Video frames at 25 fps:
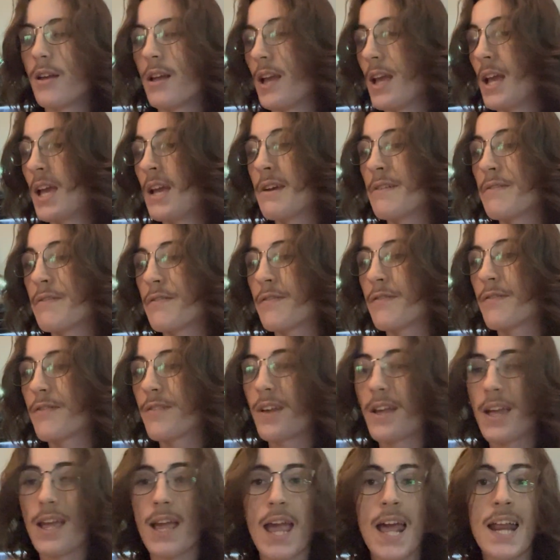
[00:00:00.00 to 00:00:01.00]
If
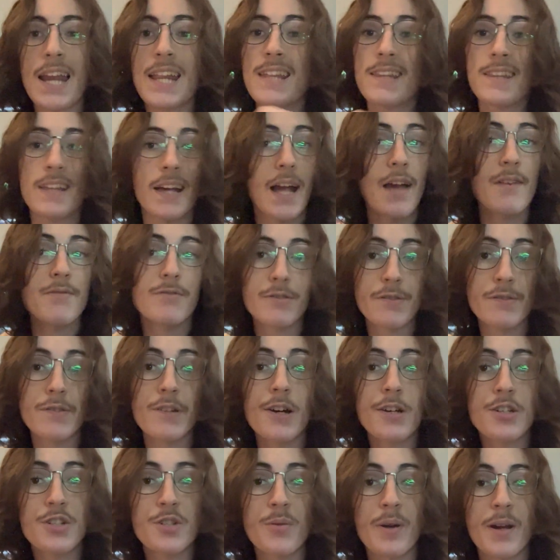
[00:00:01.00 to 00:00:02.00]
anything ever
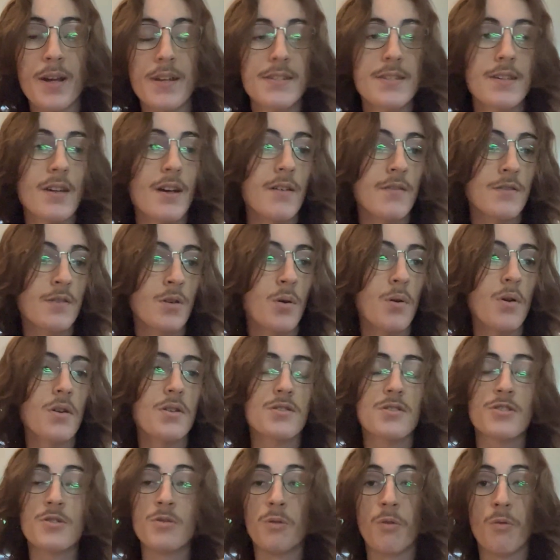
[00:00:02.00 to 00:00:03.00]
fluctuates, of
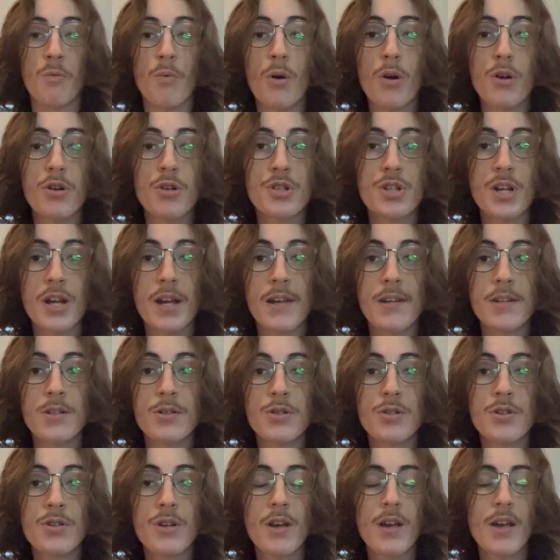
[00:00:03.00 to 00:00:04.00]
course, do a water
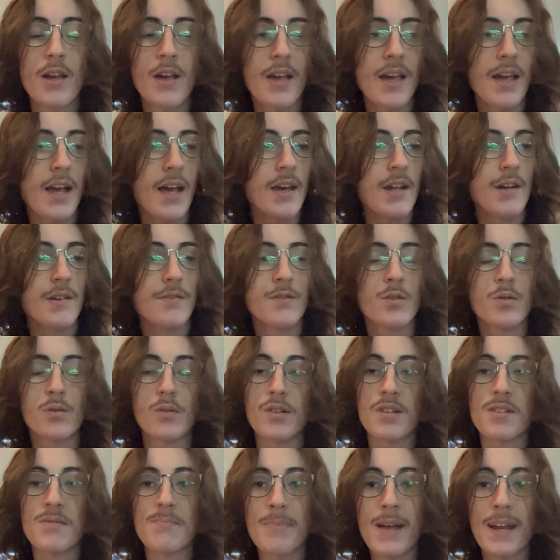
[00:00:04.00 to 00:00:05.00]
change, and of
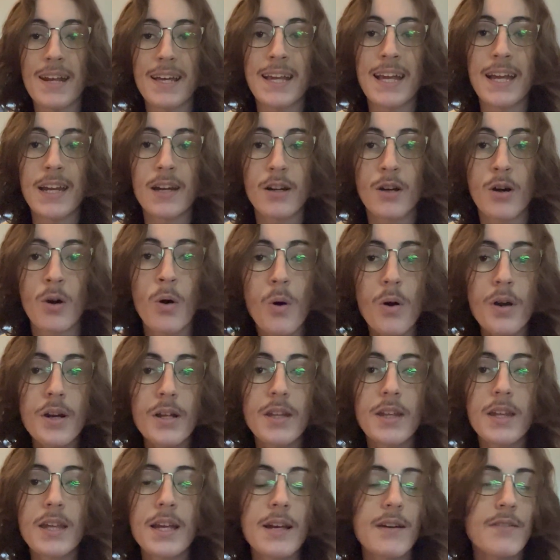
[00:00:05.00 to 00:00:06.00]
course, medicate
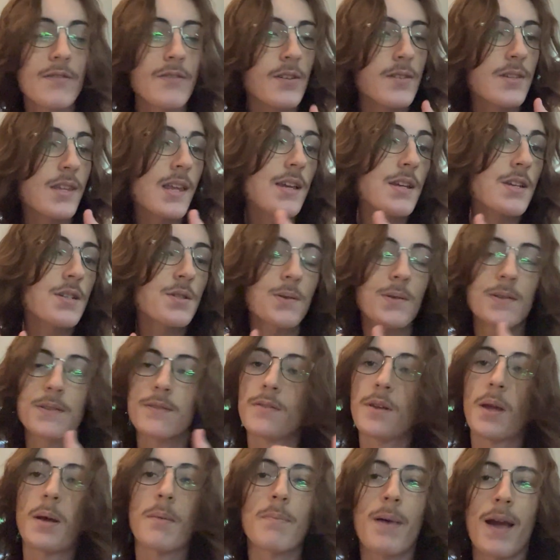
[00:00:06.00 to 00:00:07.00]
accordingly if there's any sort
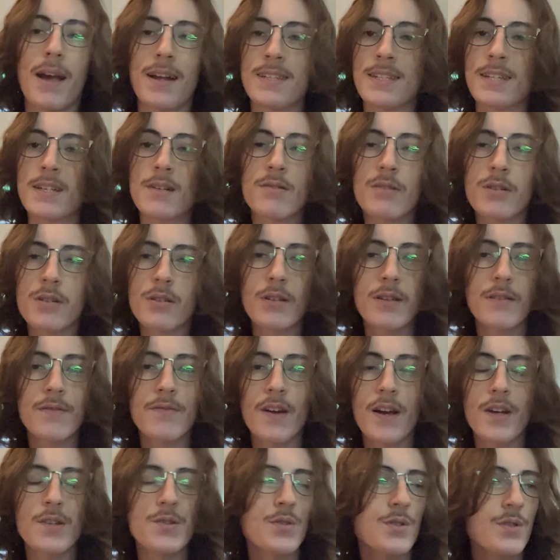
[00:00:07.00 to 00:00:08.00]
of like bacterial
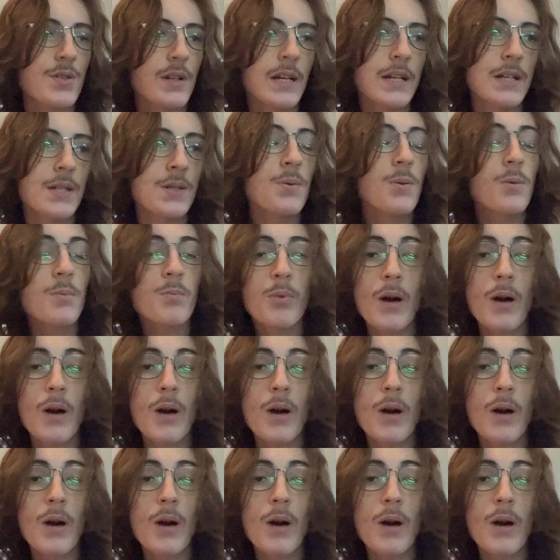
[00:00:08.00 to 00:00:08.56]
infections or any sort of